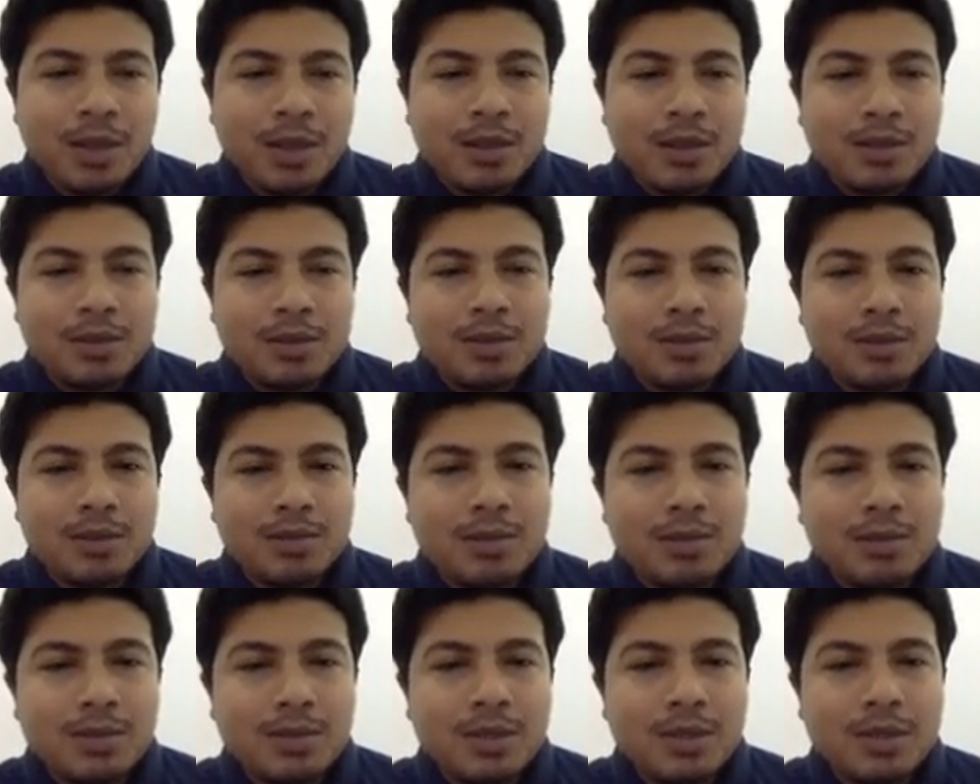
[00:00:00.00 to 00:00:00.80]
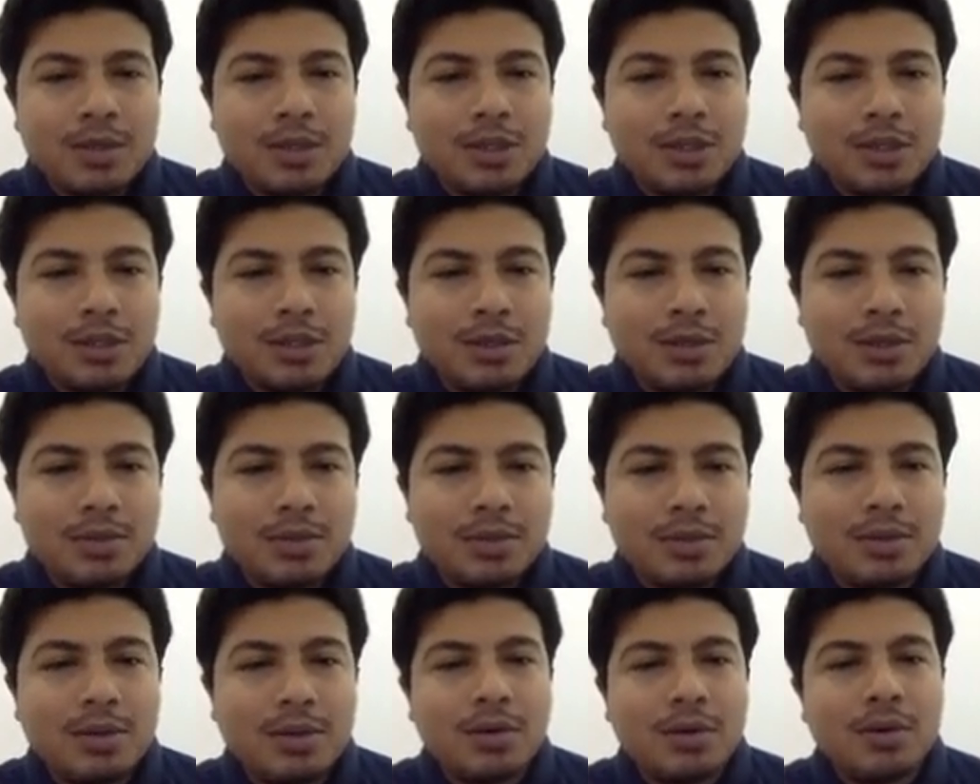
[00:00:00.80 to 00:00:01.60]
So
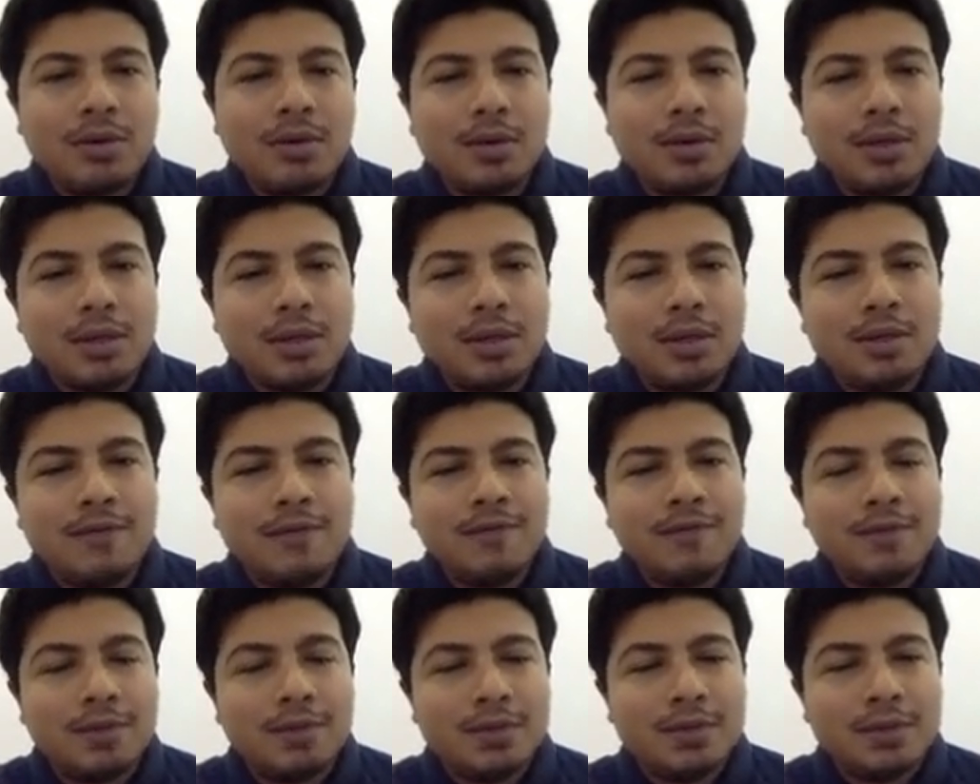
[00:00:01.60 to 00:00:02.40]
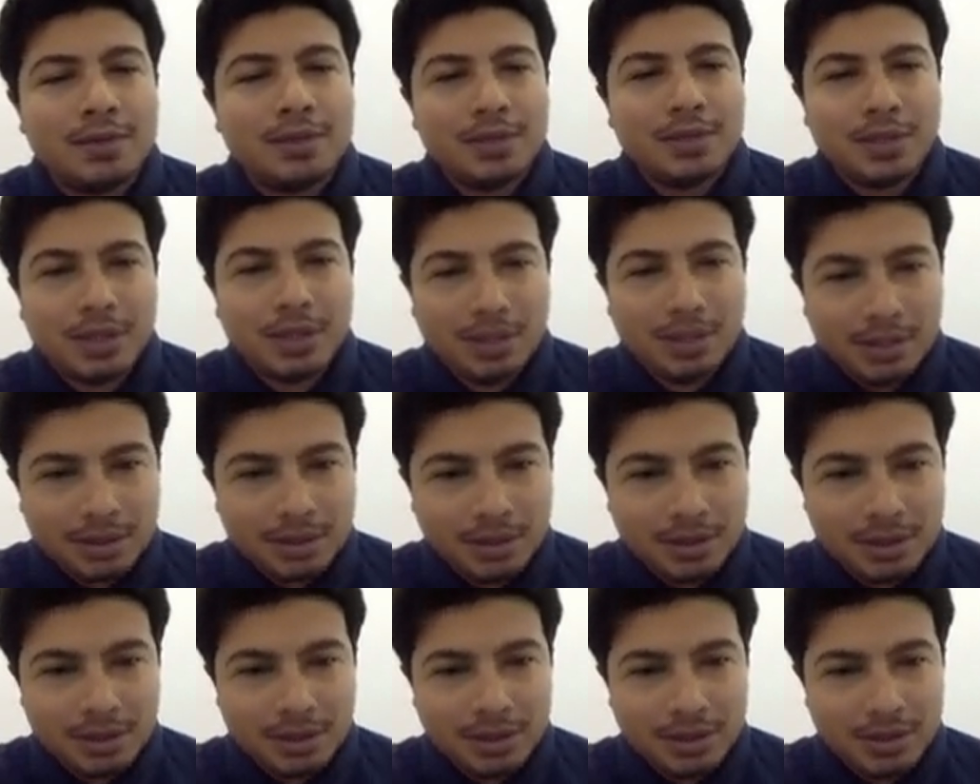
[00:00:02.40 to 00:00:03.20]
conditionals or if
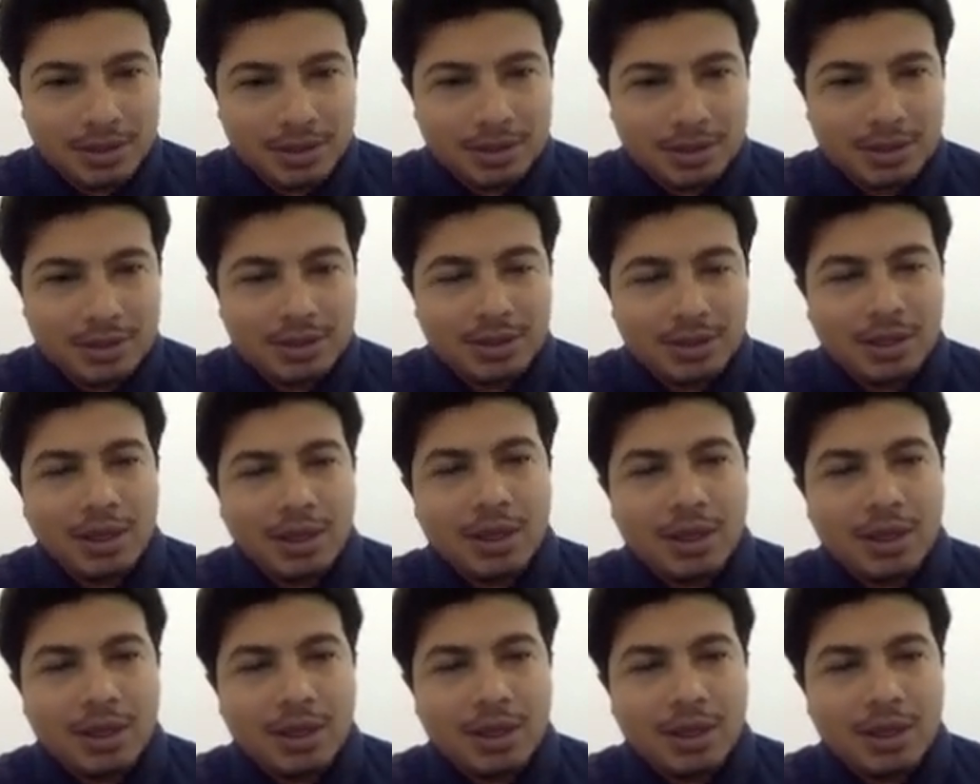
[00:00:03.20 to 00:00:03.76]
sentences.